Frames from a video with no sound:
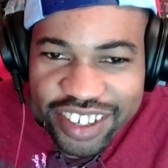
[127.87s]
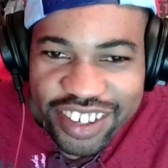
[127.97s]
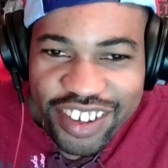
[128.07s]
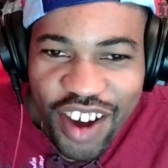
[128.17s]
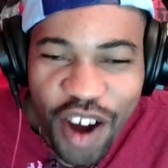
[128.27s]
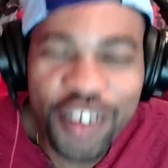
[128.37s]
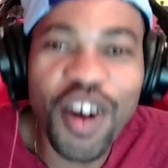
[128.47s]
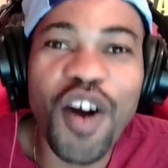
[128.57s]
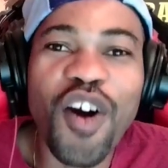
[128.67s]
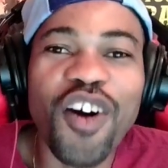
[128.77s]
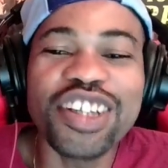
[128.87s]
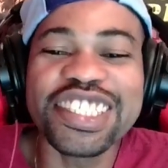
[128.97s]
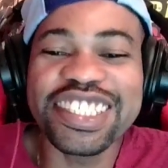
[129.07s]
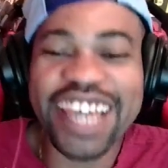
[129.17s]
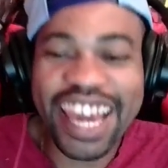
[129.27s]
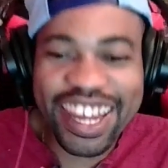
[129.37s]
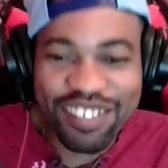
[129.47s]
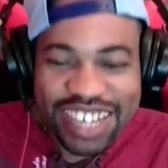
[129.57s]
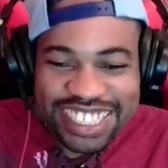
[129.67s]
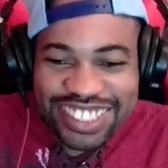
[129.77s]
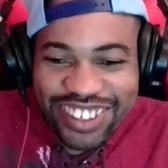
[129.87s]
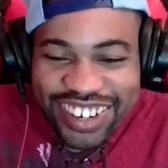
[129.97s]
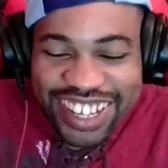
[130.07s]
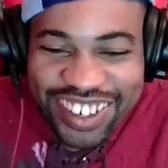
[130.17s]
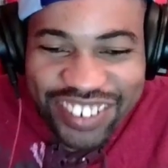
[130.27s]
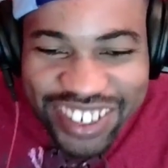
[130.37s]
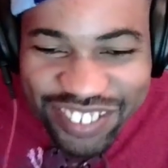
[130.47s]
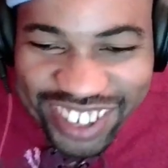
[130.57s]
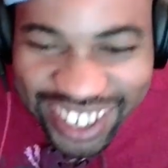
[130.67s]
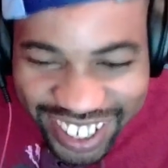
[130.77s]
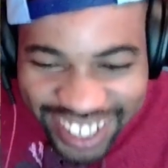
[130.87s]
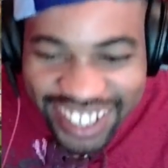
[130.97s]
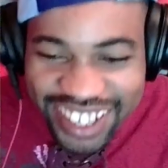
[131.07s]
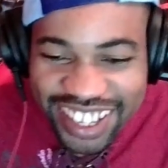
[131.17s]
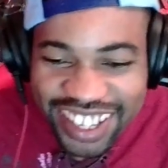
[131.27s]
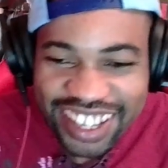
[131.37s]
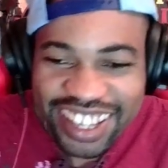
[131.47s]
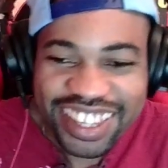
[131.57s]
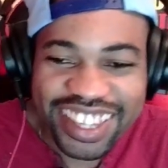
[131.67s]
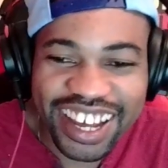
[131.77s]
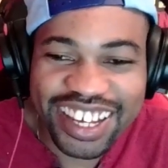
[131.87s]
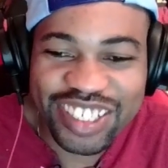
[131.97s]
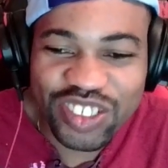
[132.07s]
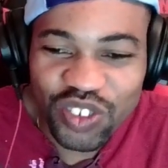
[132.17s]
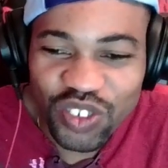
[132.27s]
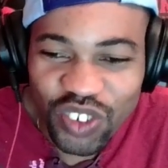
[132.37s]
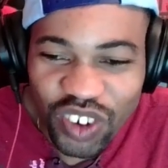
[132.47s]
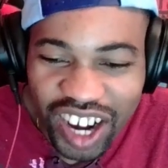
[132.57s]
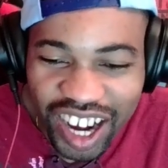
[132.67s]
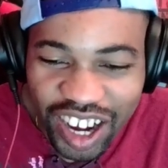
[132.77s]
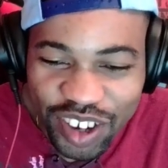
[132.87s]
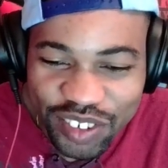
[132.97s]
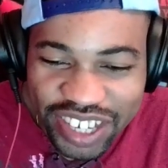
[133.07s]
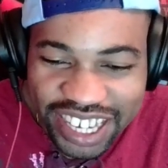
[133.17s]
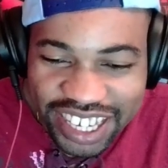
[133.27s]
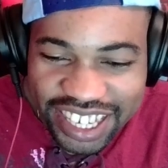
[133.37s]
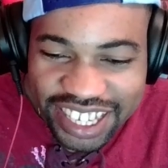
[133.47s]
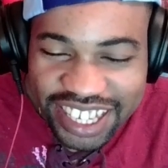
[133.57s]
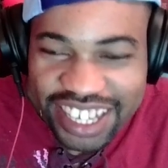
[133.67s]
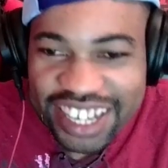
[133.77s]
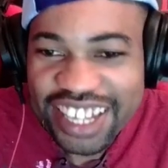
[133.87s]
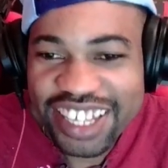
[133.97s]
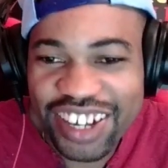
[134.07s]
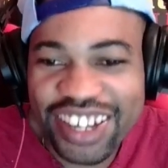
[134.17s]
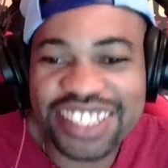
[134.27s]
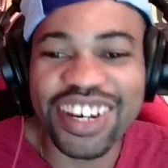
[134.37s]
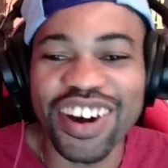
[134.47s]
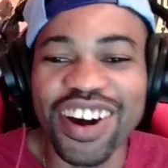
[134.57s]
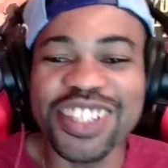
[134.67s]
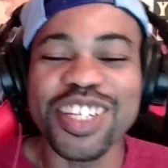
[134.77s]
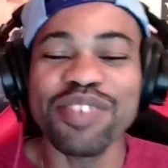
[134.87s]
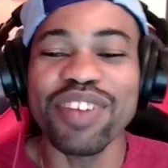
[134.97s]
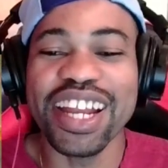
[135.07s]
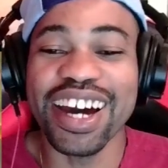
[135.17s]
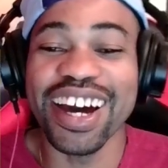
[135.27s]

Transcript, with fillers: yo, the whole stadium is turning green, bro. That is wow, man. Yo, this is the ultimate.